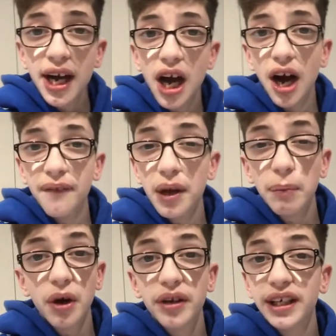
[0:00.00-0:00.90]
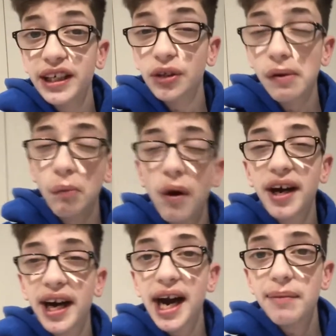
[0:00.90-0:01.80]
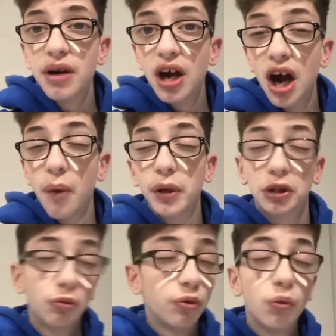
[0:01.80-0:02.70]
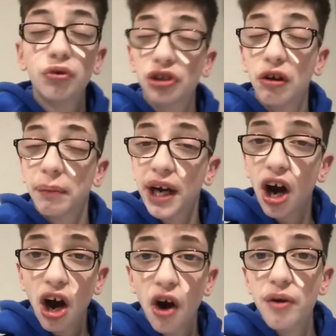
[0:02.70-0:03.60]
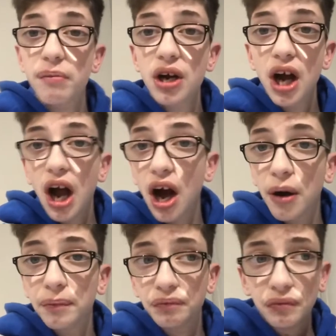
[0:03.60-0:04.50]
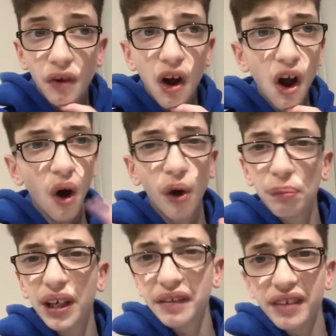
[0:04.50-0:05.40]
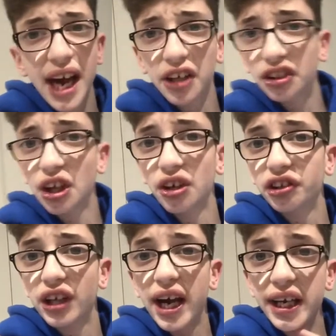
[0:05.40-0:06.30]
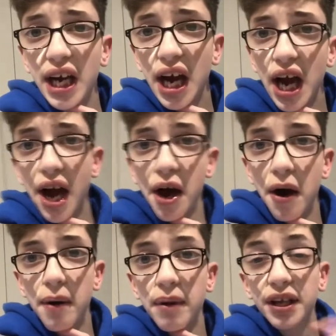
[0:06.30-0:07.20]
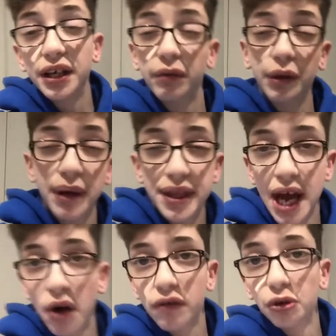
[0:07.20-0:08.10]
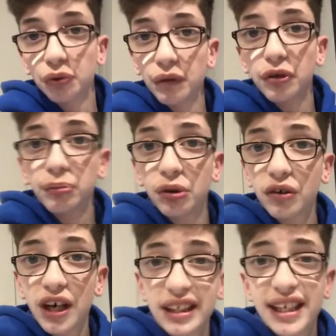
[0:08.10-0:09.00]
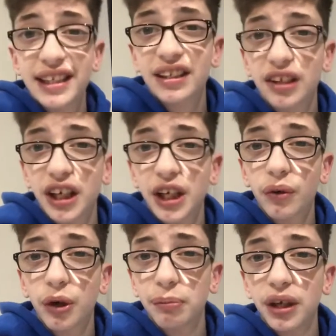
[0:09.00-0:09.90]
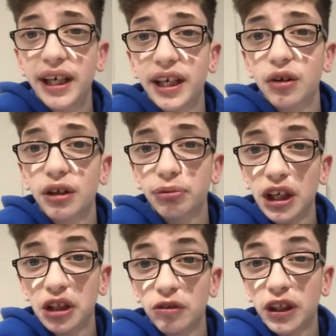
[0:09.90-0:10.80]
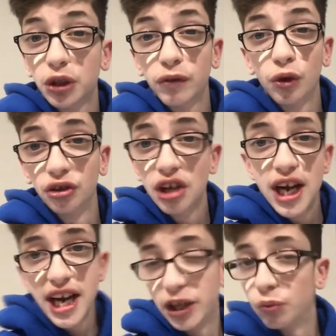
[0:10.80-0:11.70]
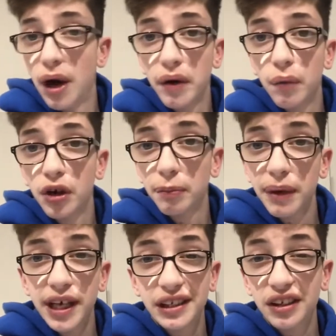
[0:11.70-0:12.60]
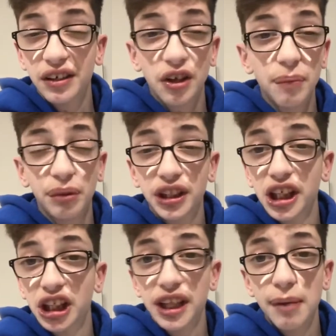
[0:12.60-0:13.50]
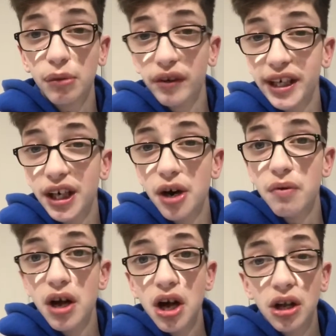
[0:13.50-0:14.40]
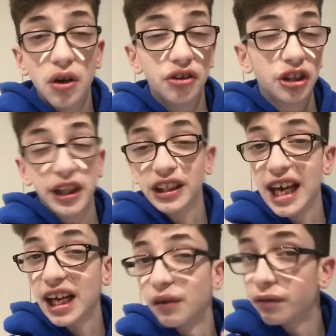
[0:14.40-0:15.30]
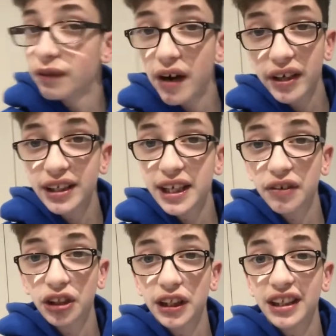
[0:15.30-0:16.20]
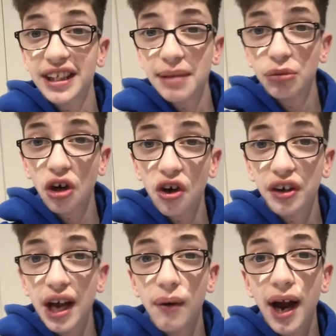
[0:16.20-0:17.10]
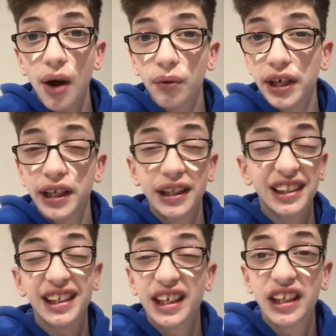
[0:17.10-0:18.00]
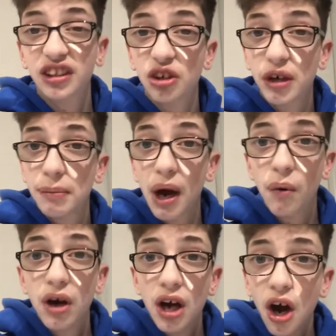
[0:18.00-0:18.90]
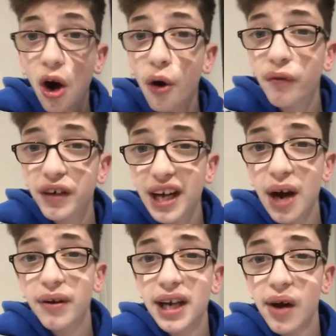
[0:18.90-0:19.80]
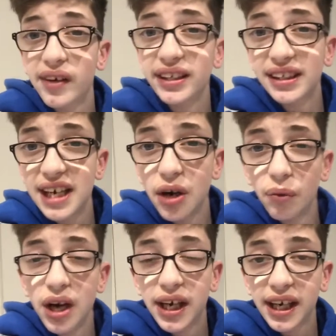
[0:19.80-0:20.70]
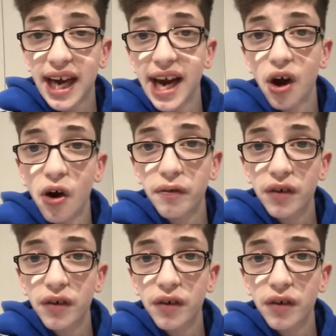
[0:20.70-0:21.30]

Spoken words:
then we only need to win one game, which will also be at home, I believe next Thursday. And then if we win that, of course, we will progress into the Europa League group stage, which, of course, is where we want to be. It's a competition that Mourinho looks like is taking very seriously. The teams are now out. It's only about half an hour now until kickoff.